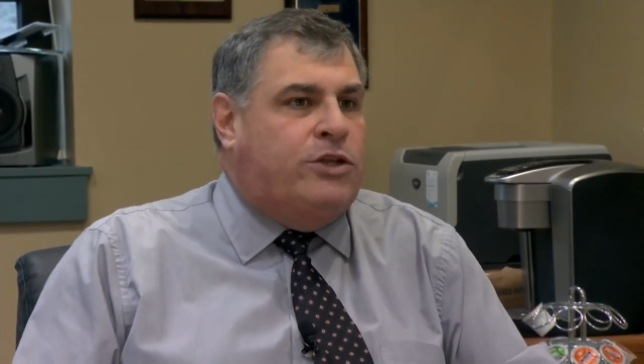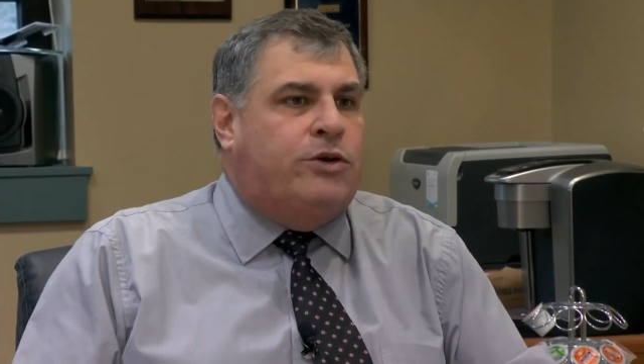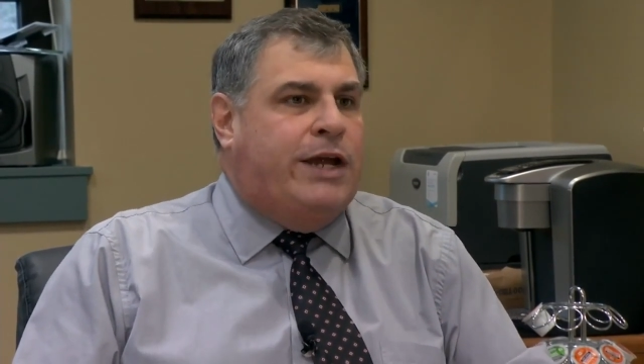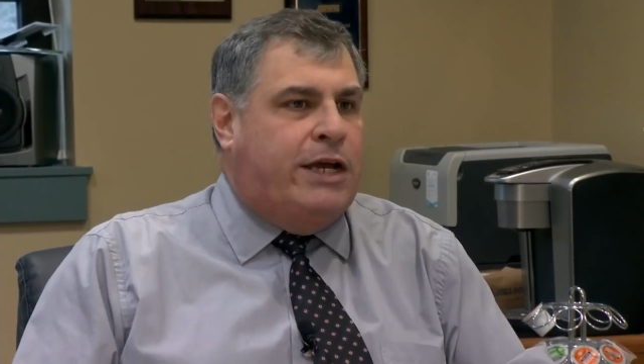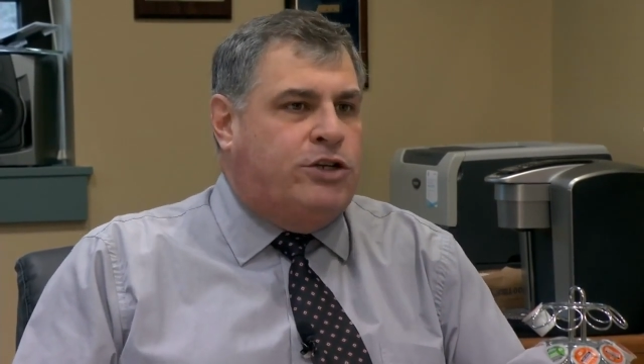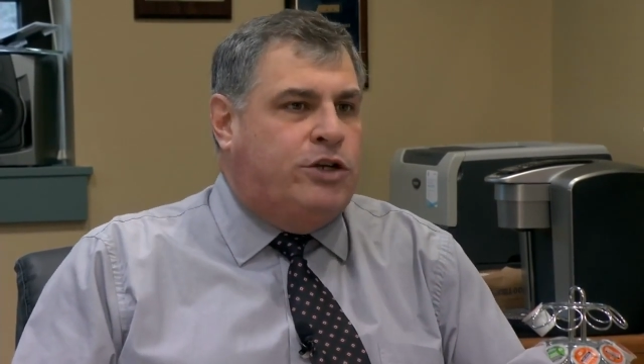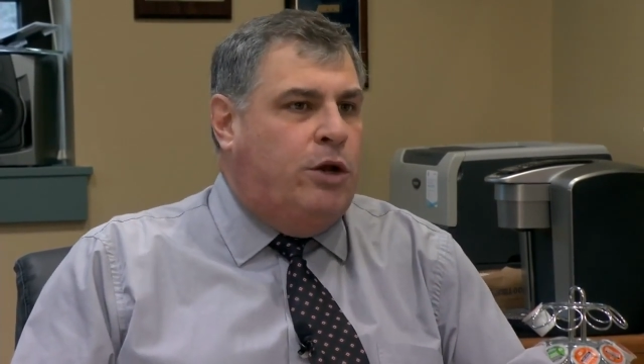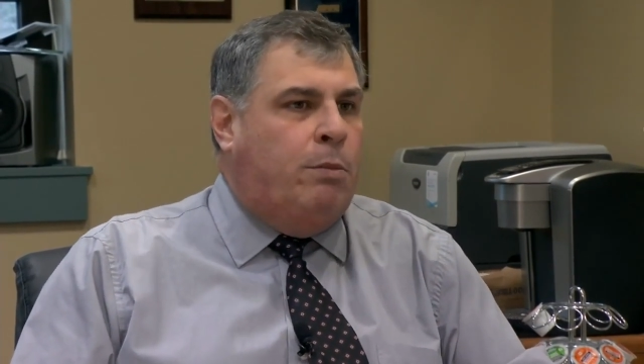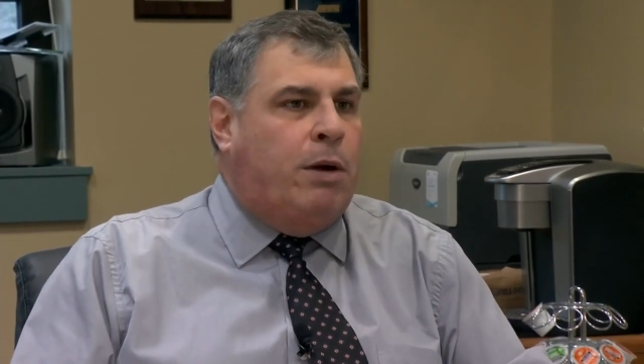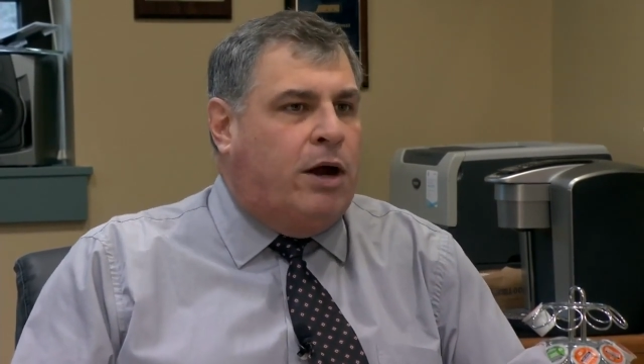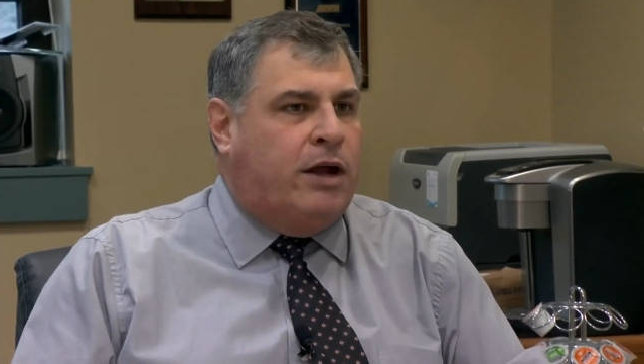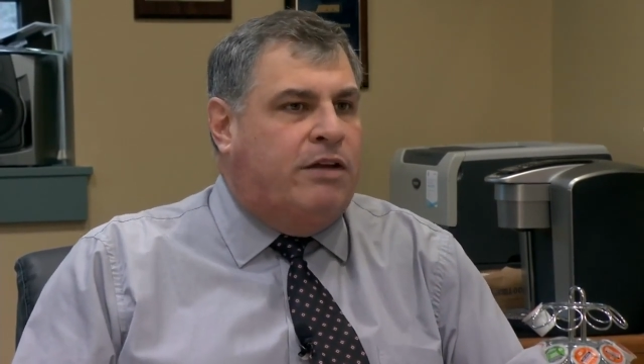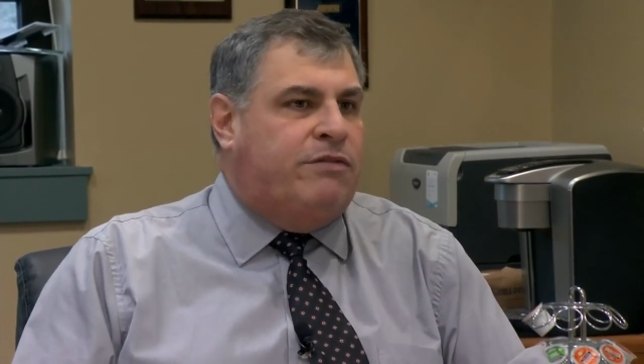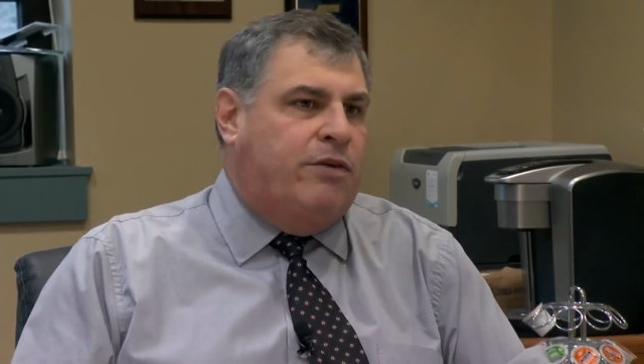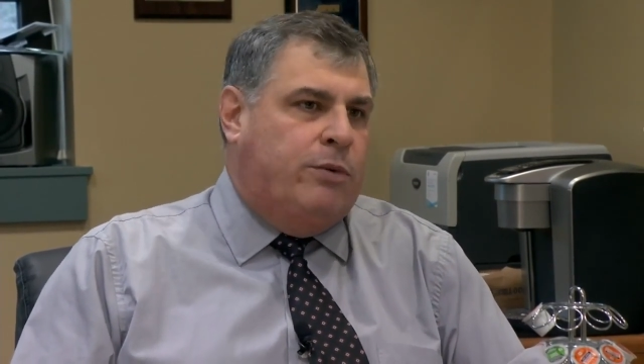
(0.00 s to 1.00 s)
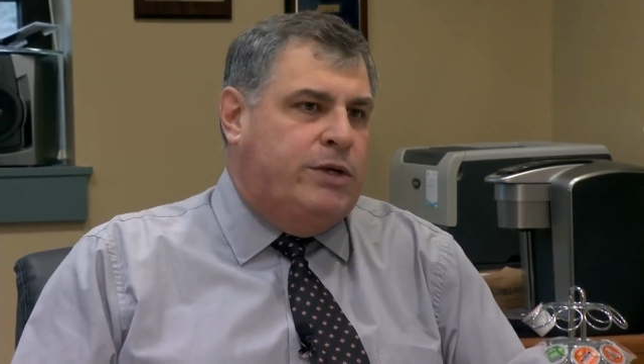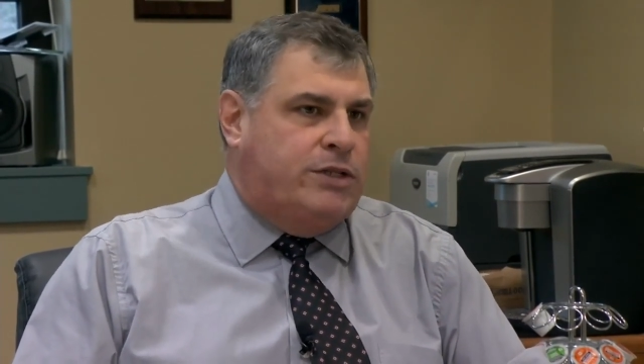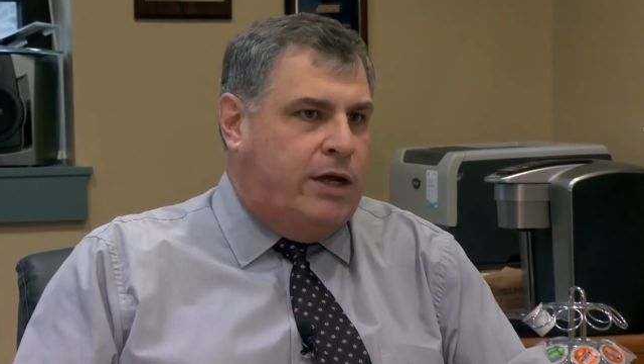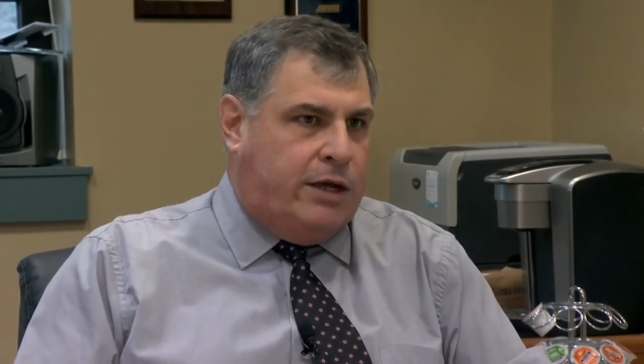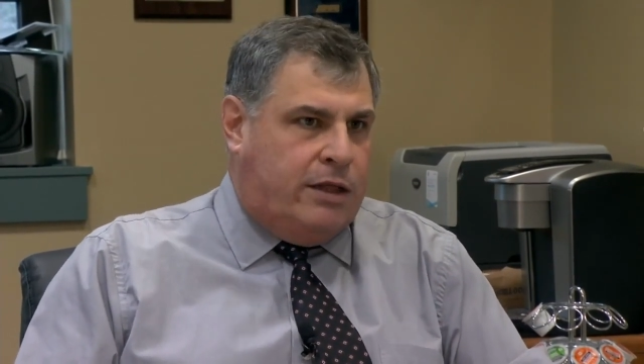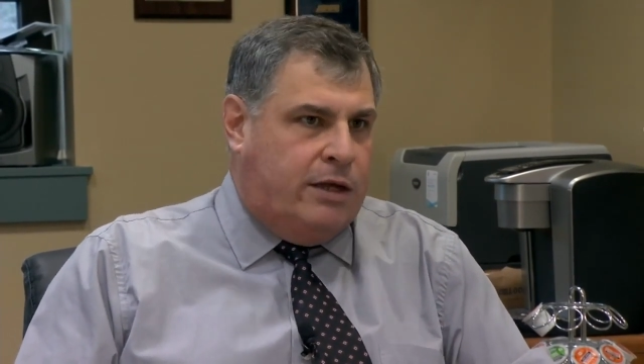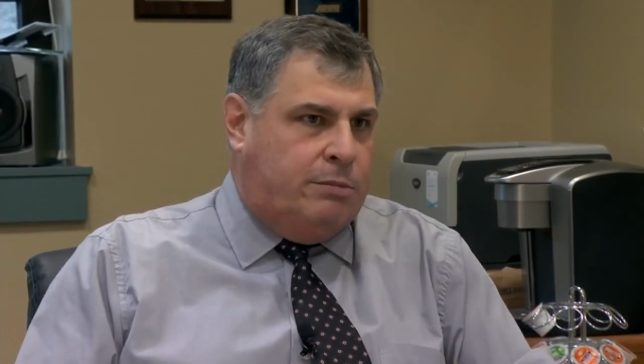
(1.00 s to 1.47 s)
international market for
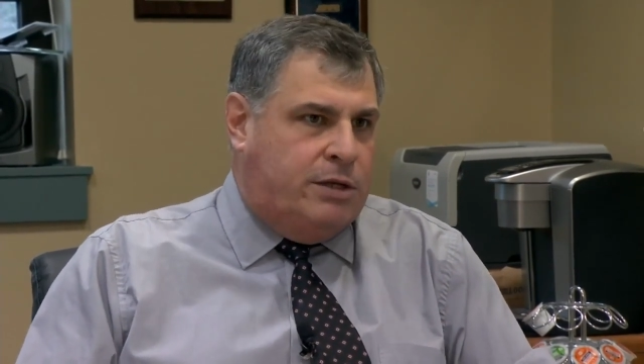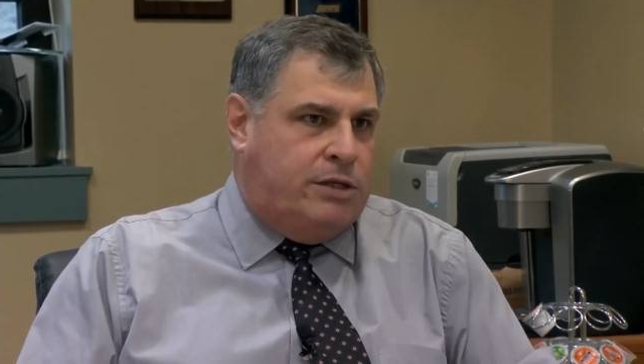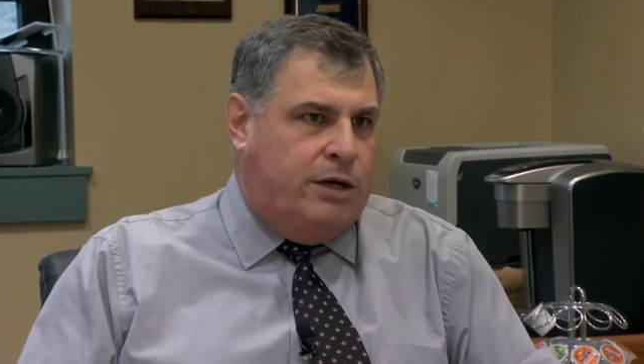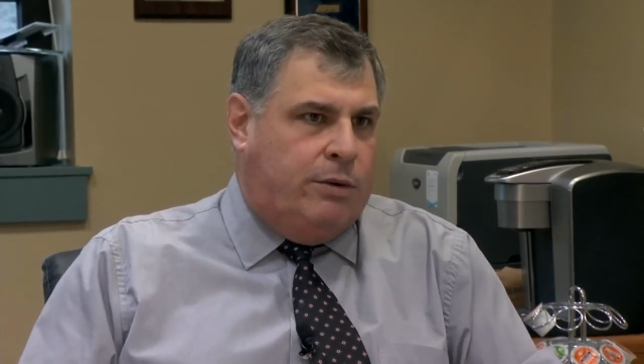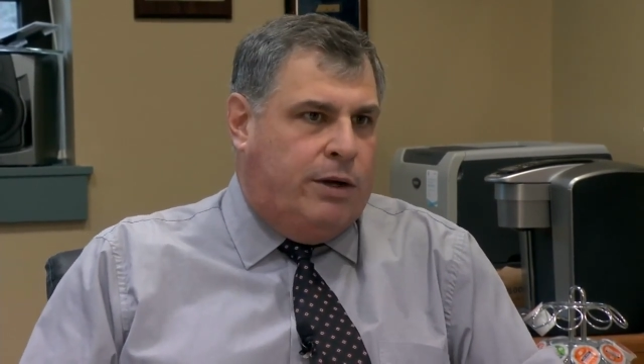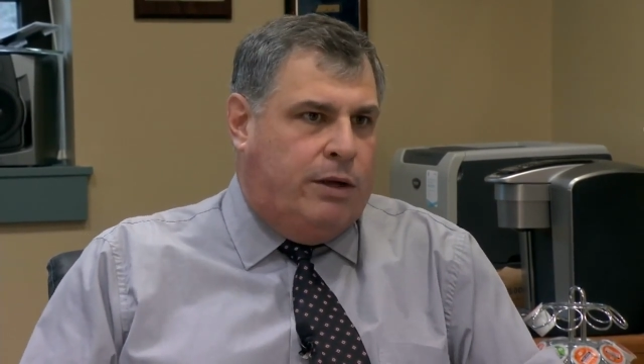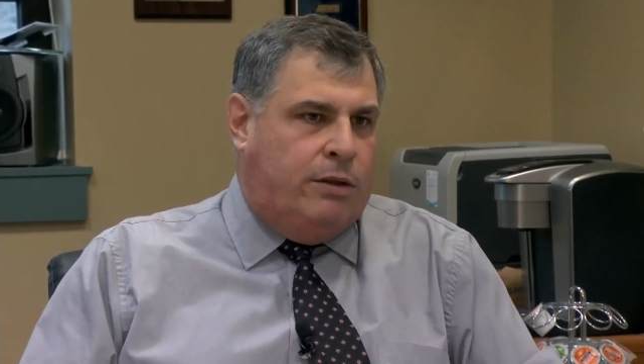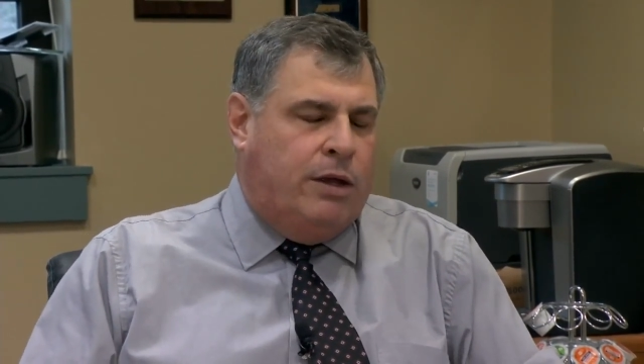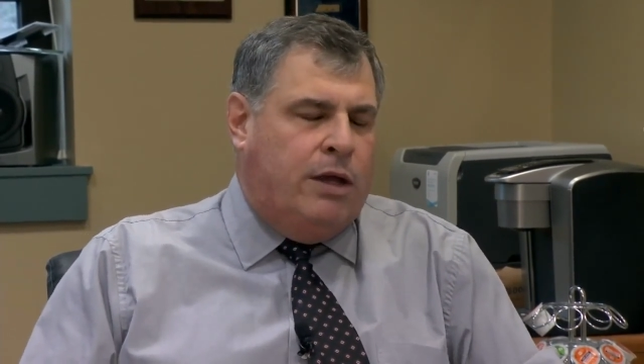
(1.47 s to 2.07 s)
recycling material.